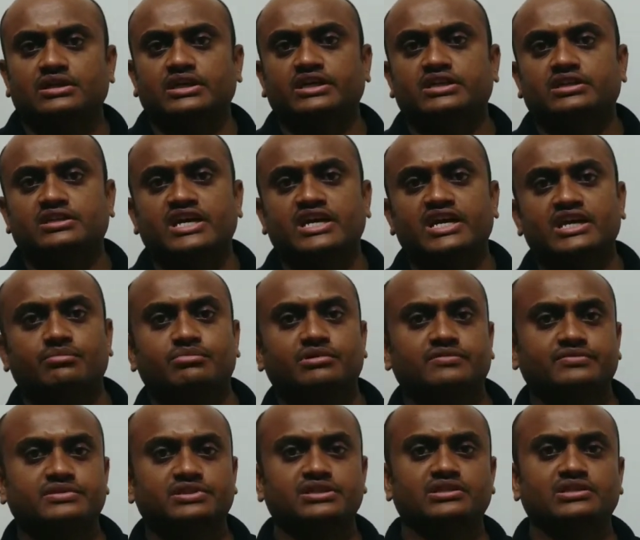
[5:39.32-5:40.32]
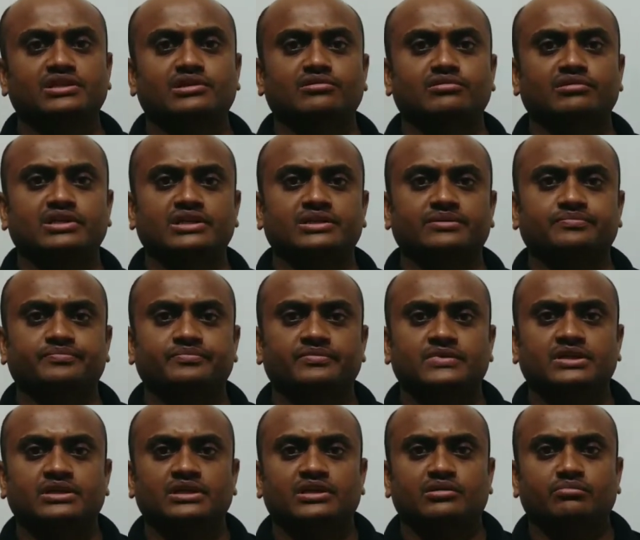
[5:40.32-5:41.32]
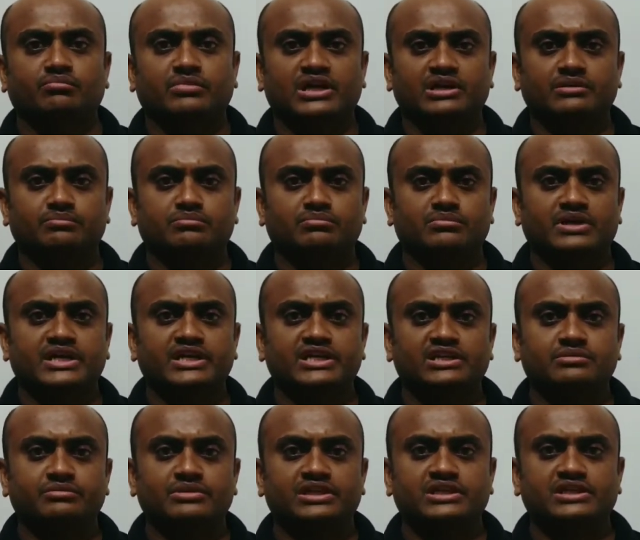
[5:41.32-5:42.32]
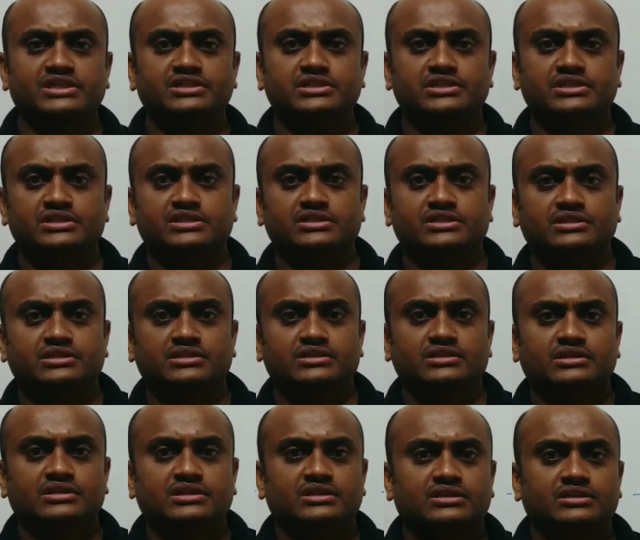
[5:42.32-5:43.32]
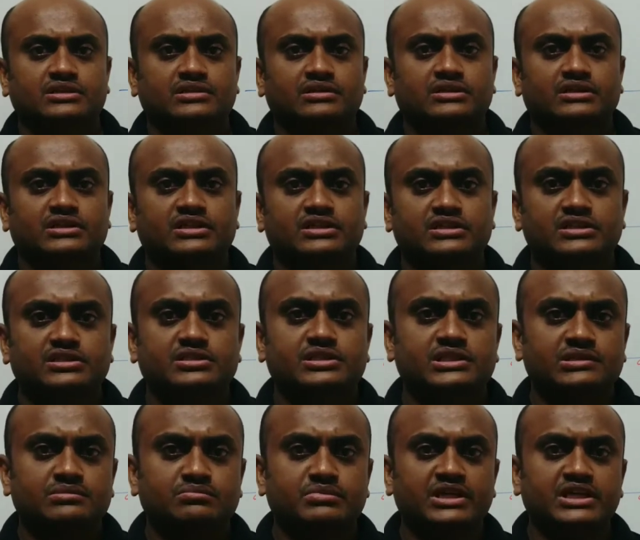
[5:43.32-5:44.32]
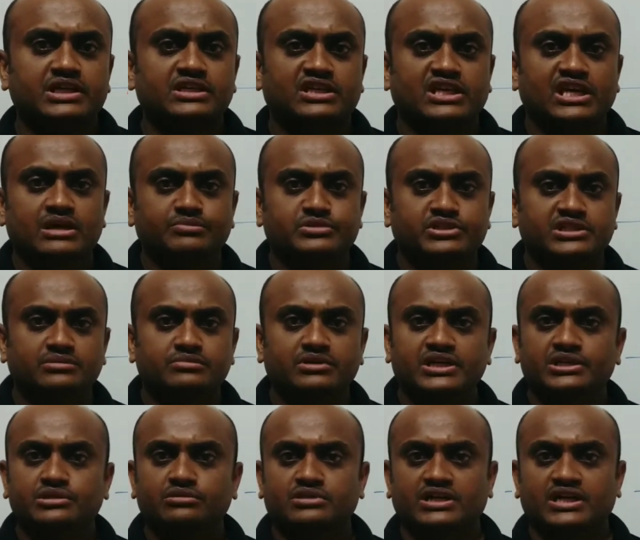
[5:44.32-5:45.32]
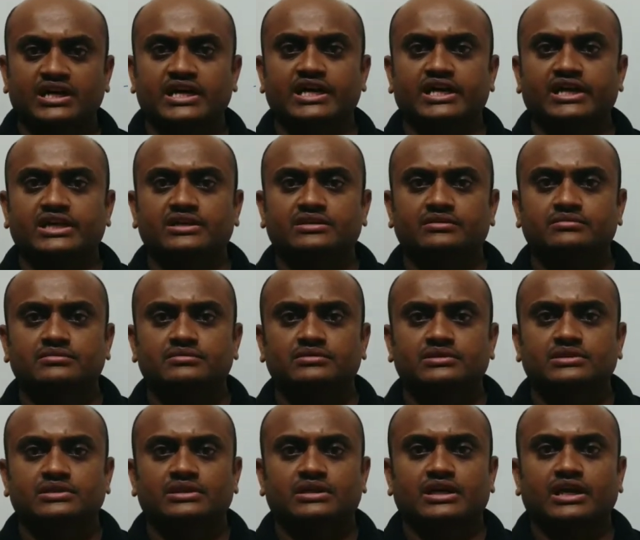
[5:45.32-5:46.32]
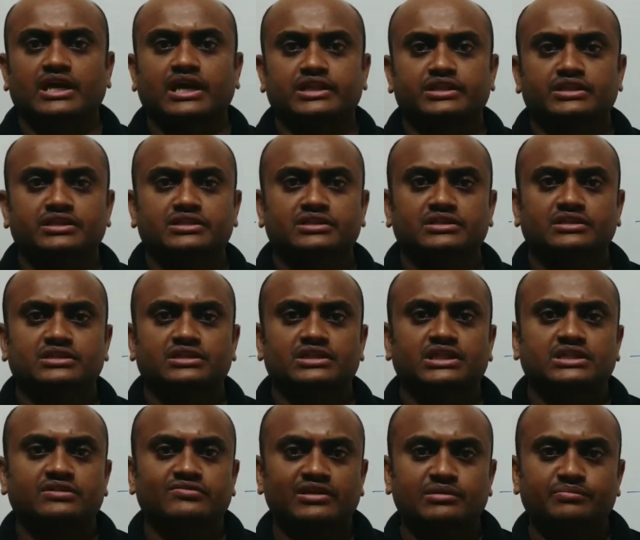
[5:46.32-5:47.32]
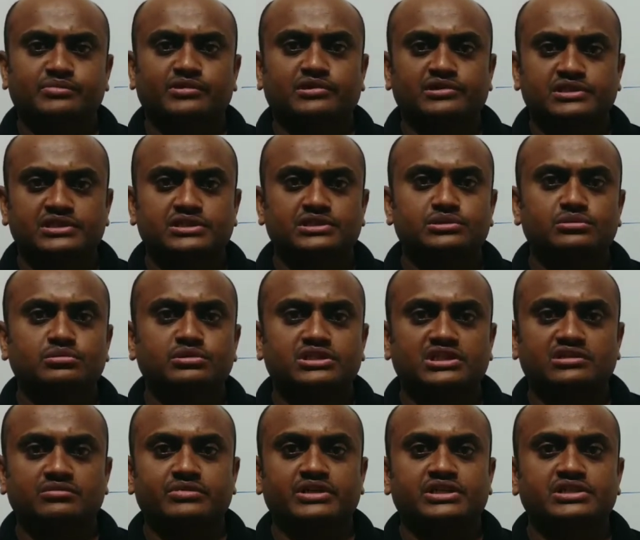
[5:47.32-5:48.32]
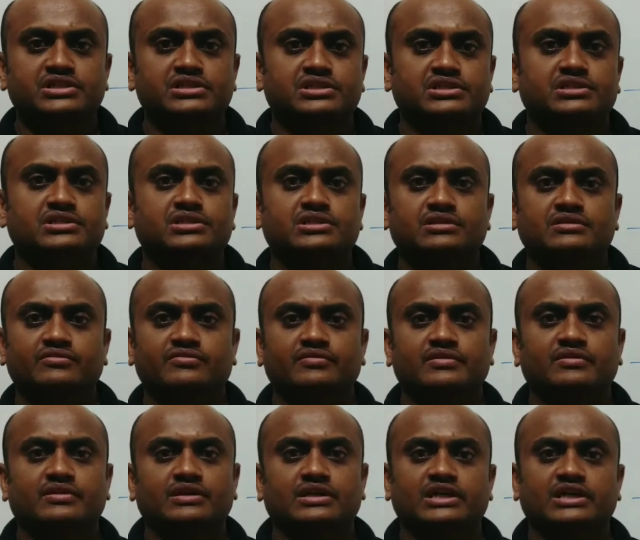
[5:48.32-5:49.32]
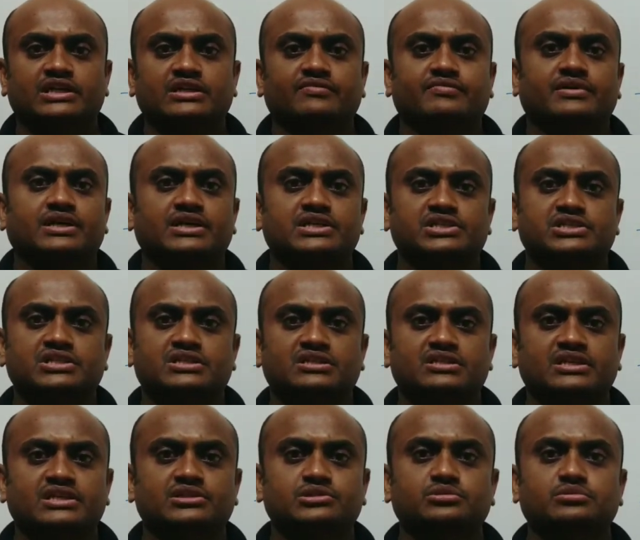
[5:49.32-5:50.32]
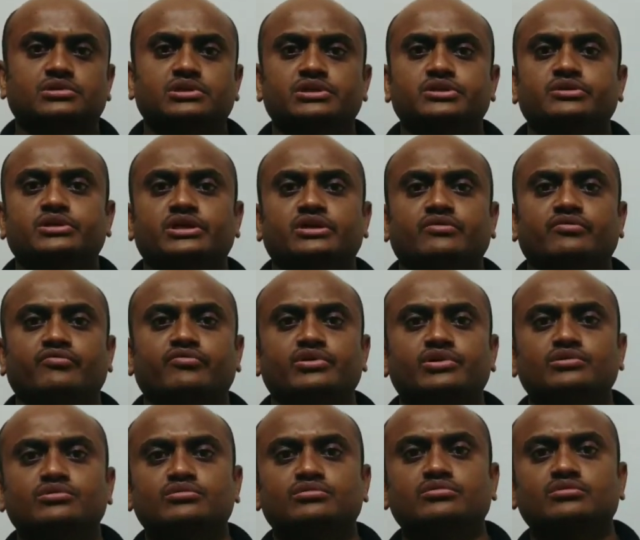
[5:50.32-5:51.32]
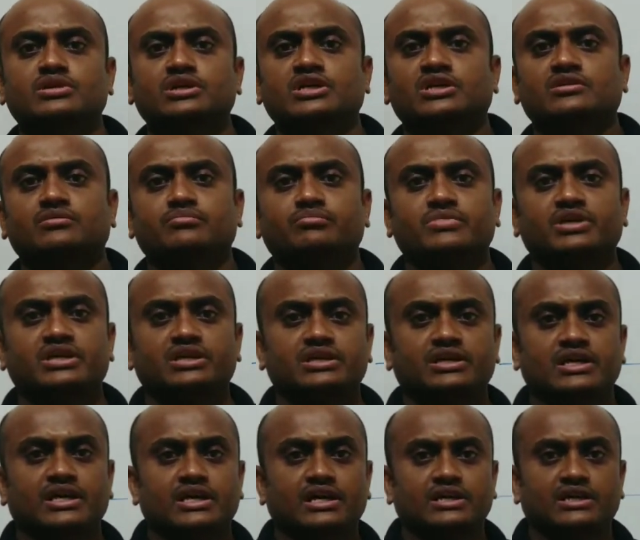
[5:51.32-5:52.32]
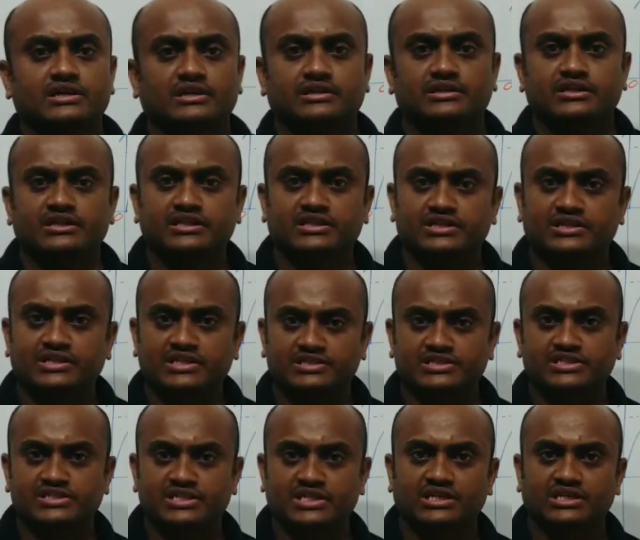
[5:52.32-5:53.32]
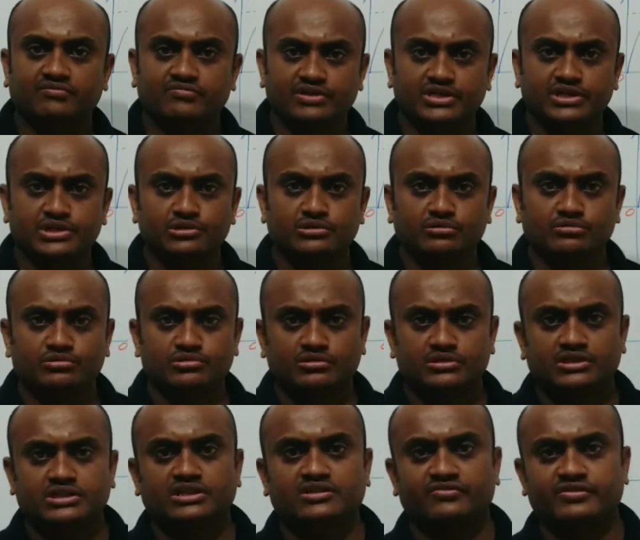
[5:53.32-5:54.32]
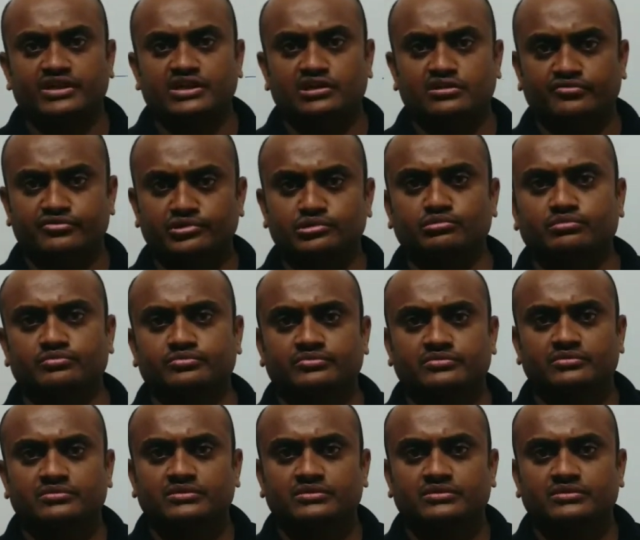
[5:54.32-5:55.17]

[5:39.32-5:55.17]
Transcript: a type of signal only. My image is being captured by your eye, and then it will process those images at a faster rate so that you can view me in just like a video in front of you.